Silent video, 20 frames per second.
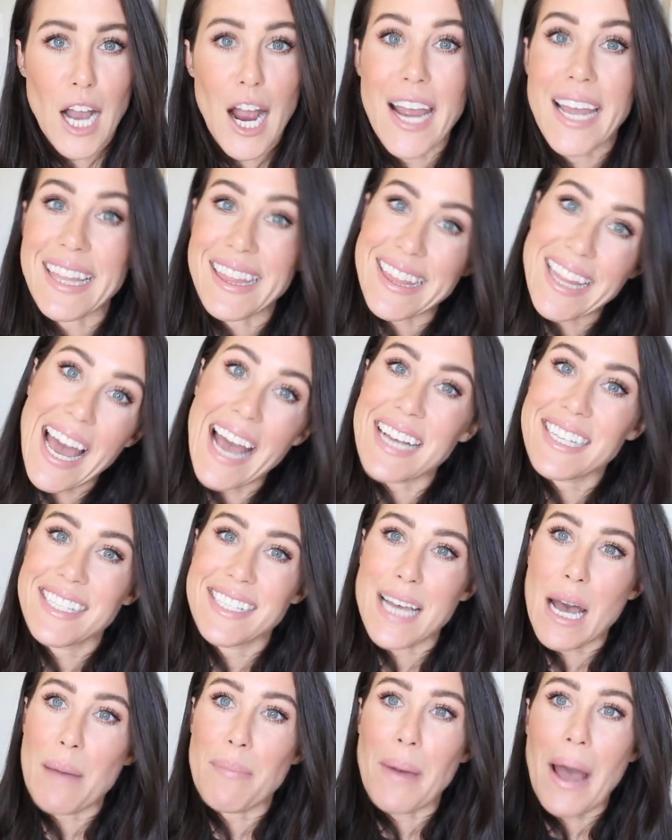All right,
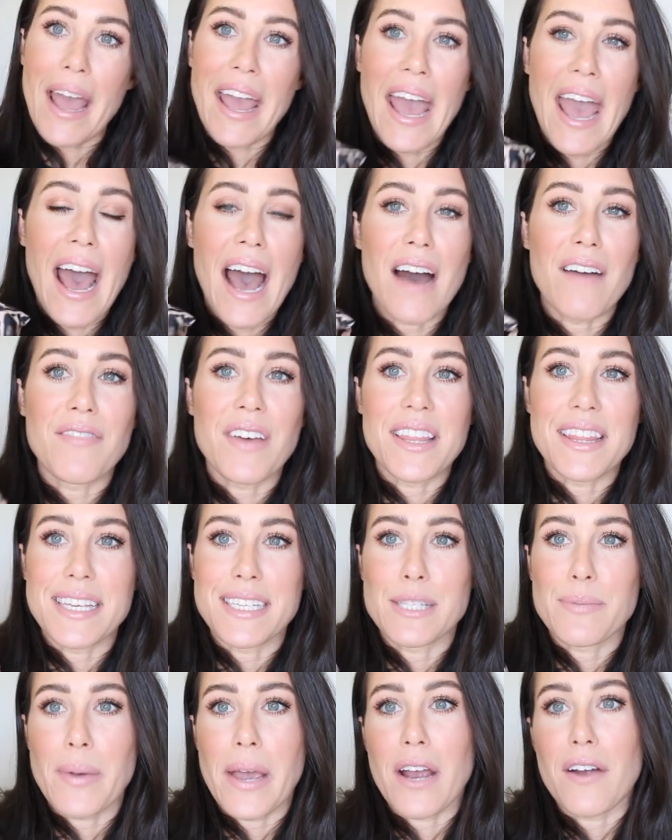last up I have
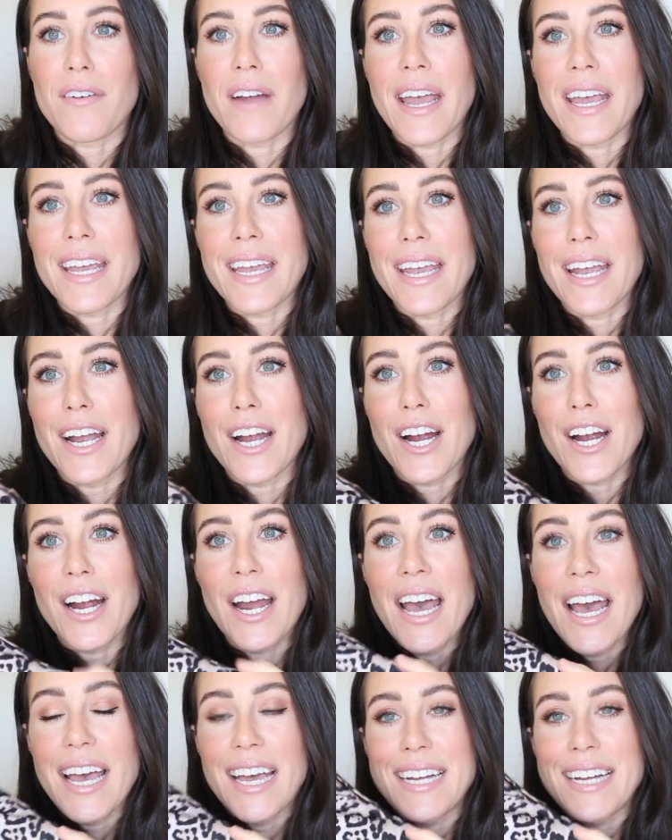this pair right here.